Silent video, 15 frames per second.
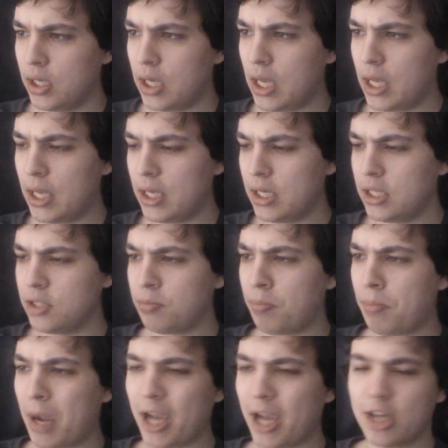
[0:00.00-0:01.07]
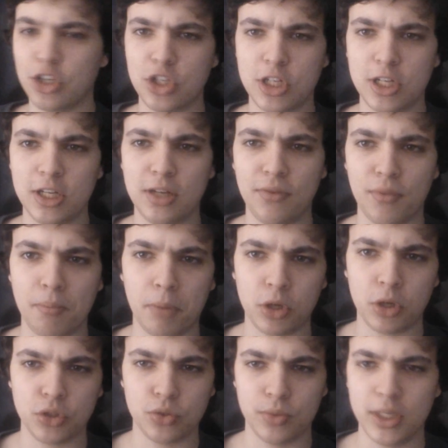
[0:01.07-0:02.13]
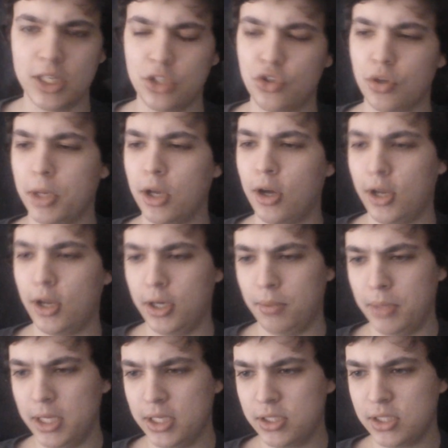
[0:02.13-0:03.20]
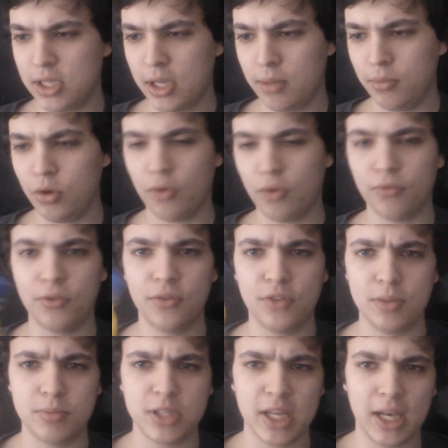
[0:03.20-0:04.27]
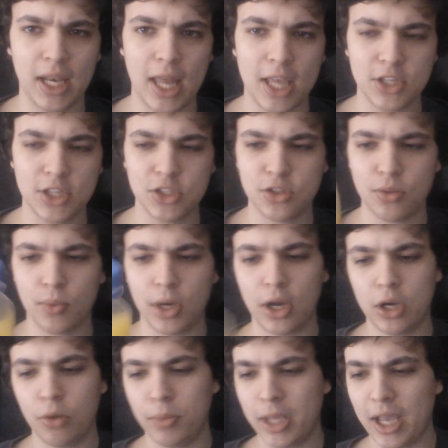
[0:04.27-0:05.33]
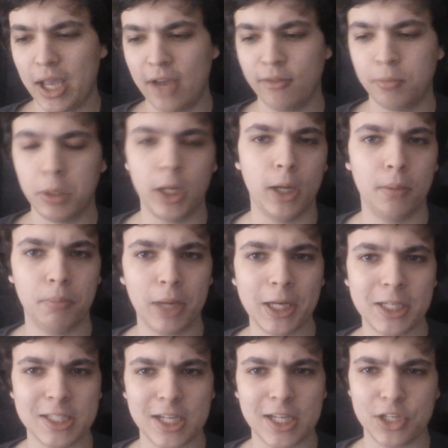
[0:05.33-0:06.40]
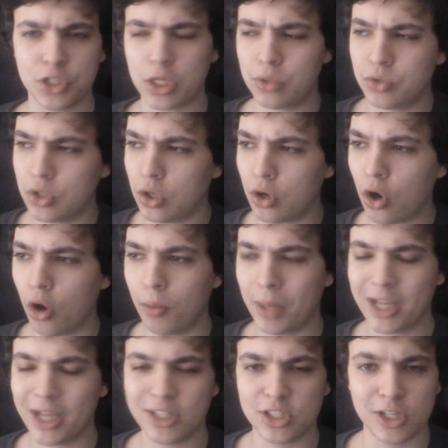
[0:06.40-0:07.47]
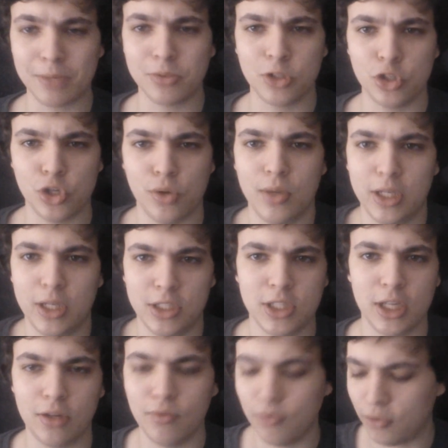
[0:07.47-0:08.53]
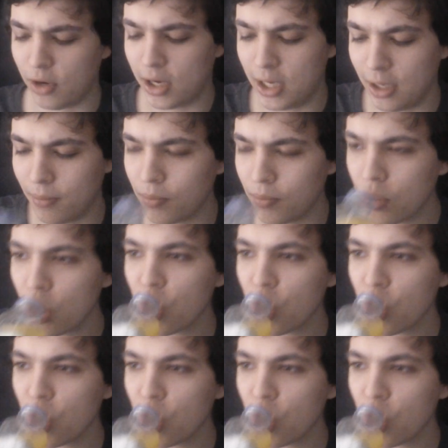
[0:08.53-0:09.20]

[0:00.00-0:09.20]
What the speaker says: it is packaged in a different bottle. It is Tropicana, but it's not 50% less, the one that I normally have. But bloodytescos.com, I had to substitute it because they couldn't find it.